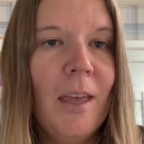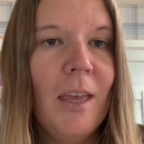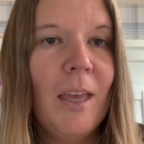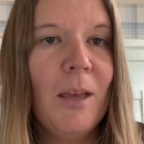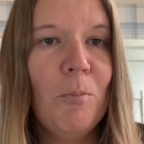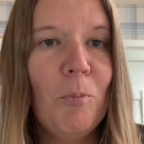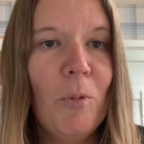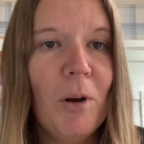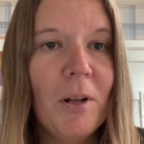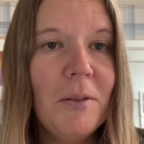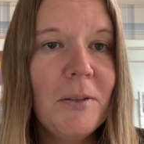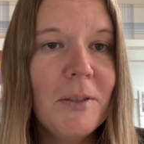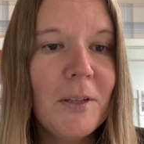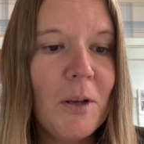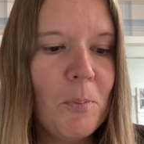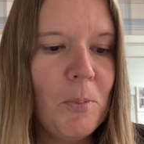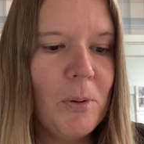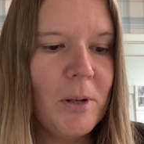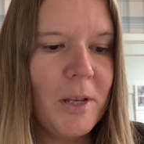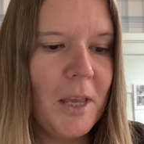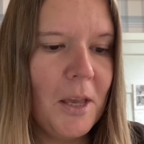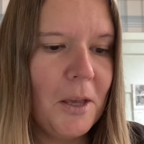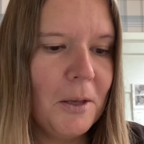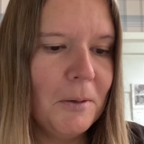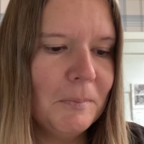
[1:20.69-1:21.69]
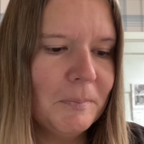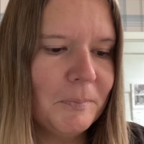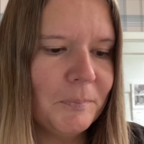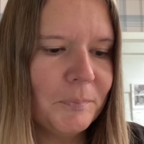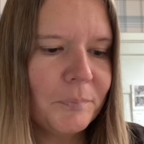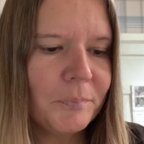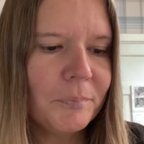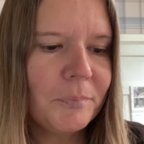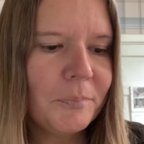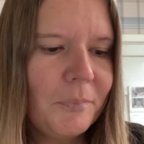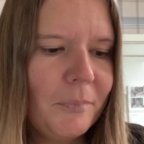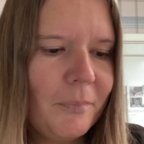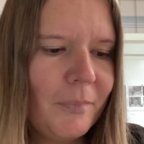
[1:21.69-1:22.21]
In 1W,
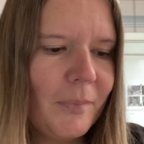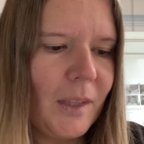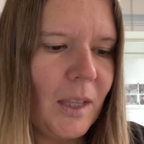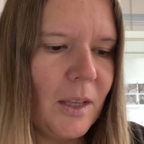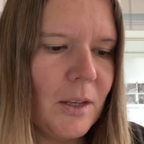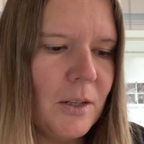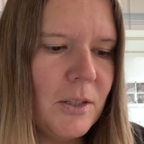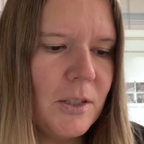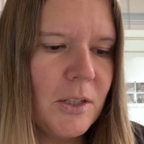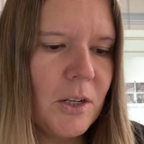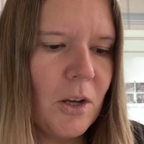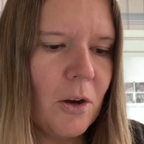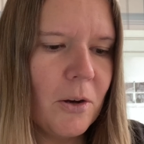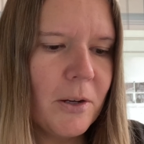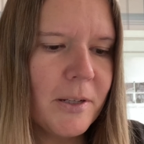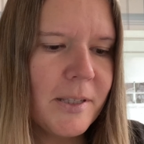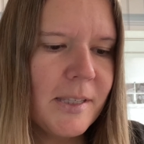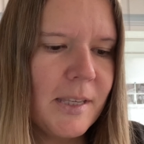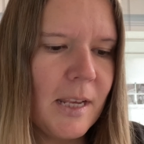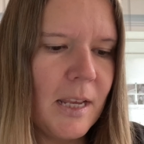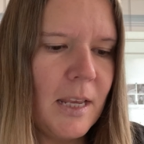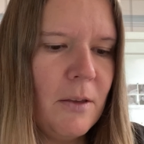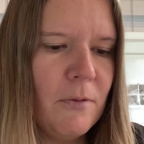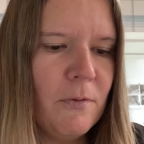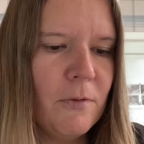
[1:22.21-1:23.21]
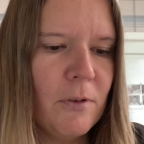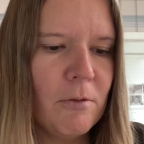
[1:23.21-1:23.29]
Darcy